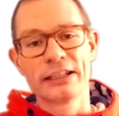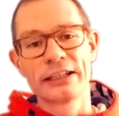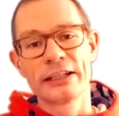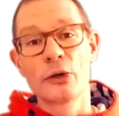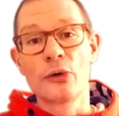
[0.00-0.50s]

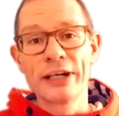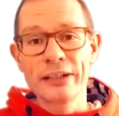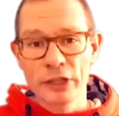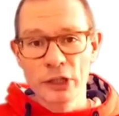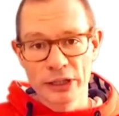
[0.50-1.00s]

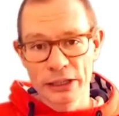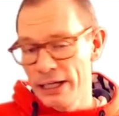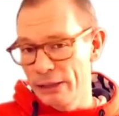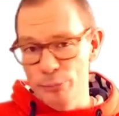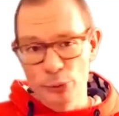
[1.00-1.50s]
reviewing
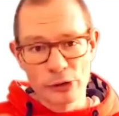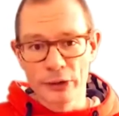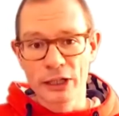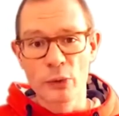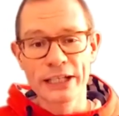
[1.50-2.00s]
like pull
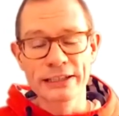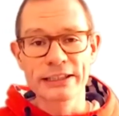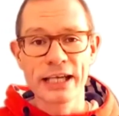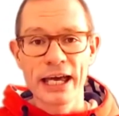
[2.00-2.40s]
requests,